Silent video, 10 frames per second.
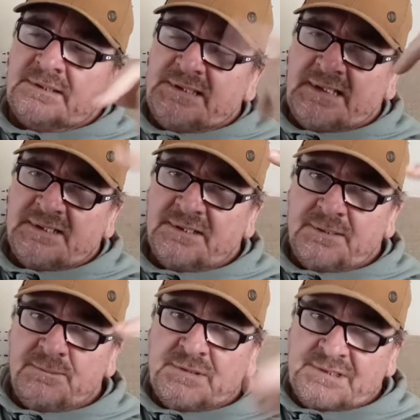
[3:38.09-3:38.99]
tag
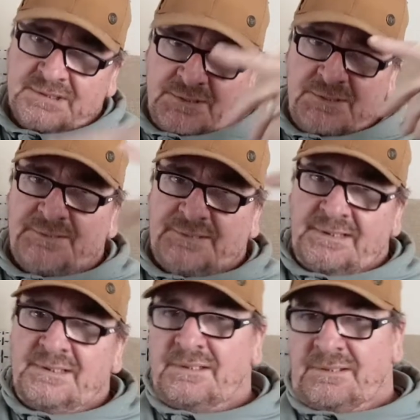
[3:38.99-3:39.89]
them so
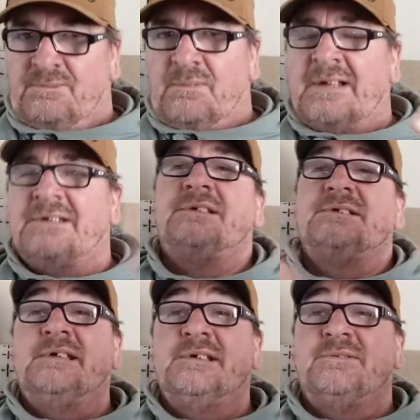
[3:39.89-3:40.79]
they'll actually
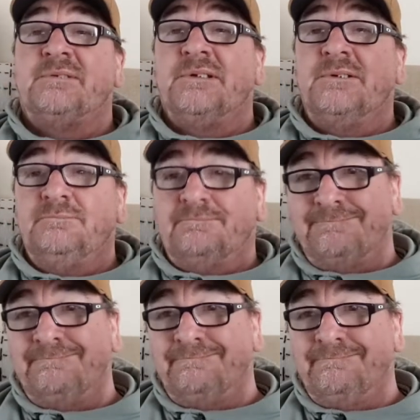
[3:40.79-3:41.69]
see this video.
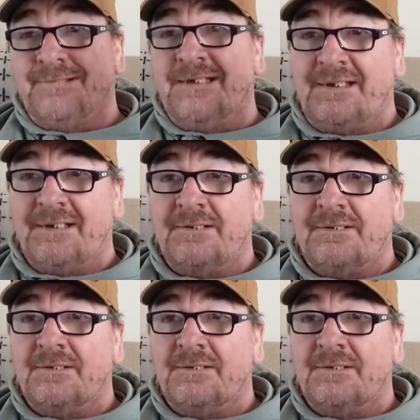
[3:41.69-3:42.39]
Yeah,